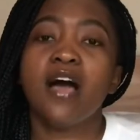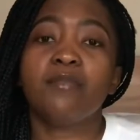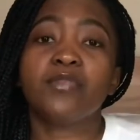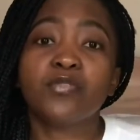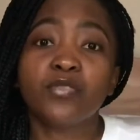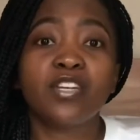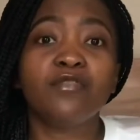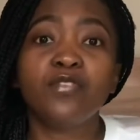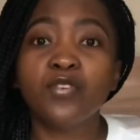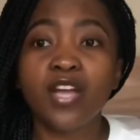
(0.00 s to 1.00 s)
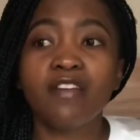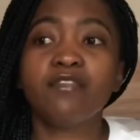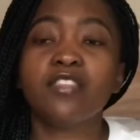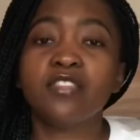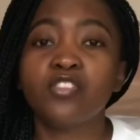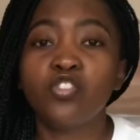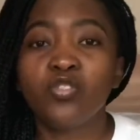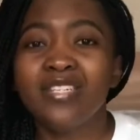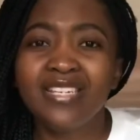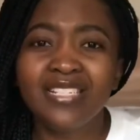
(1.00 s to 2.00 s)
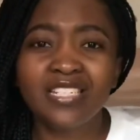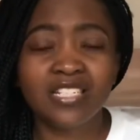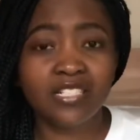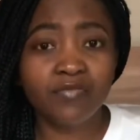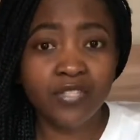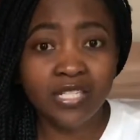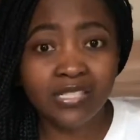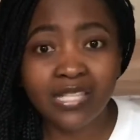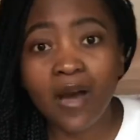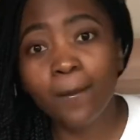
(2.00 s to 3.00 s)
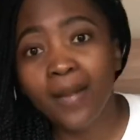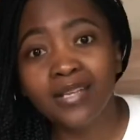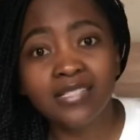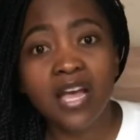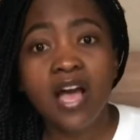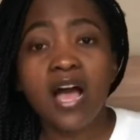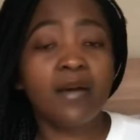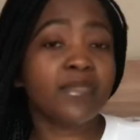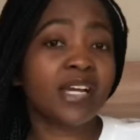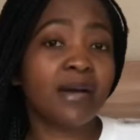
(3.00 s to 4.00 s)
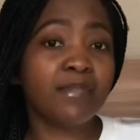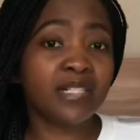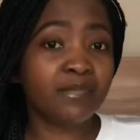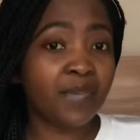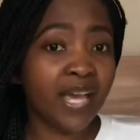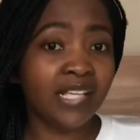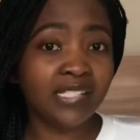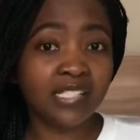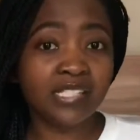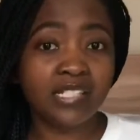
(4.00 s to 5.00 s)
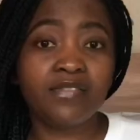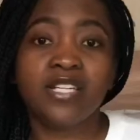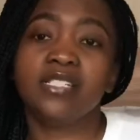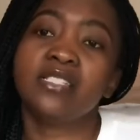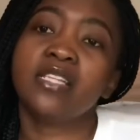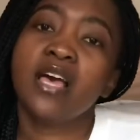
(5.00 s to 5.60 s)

It will give you everything that you need, the dividends, how much the company pays its dividends.